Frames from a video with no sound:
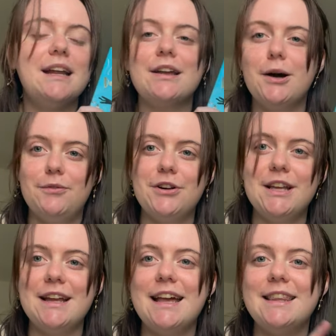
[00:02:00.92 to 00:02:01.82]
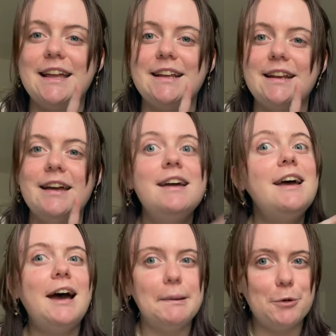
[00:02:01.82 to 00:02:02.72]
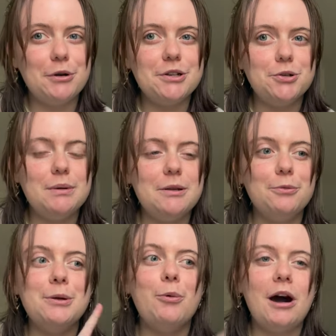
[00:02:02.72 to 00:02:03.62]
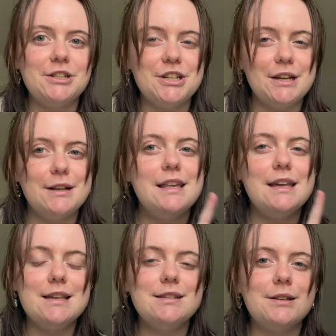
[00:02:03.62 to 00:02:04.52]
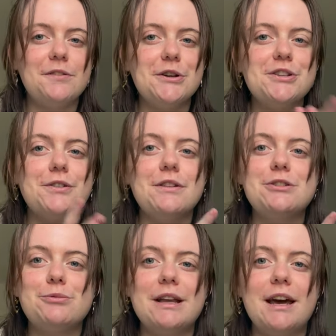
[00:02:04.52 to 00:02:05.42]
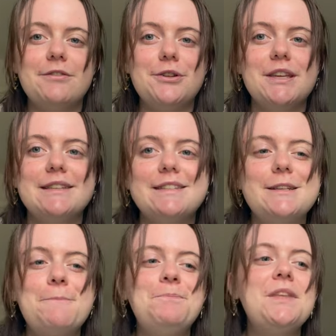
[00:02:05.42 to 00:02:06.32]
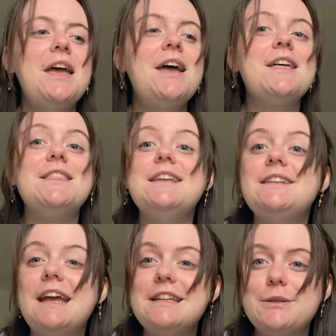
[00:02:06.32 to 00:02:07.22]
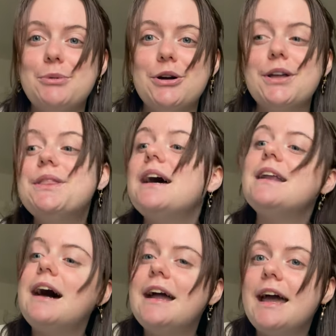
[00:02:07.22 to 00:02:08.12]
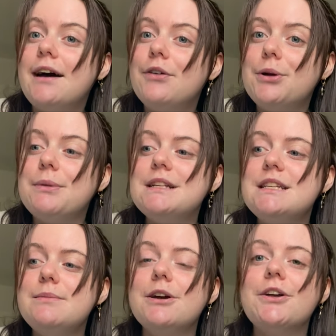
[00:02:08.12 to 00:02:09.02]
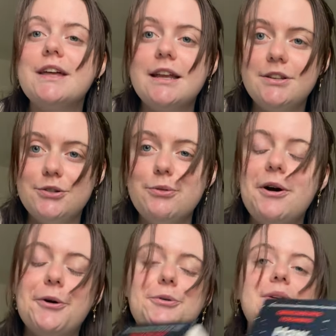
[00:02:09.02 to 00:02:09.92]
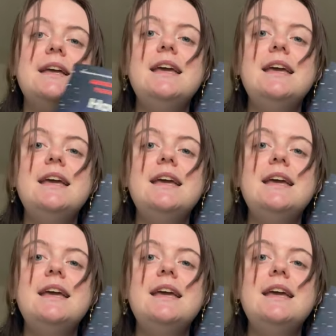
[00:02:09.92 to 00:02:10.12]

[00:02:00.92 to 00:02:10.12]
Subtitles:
and comforting, and then I'm going to be rewatching Kiki's Delivery Service right after this. The next book that I have on my TBR that I do own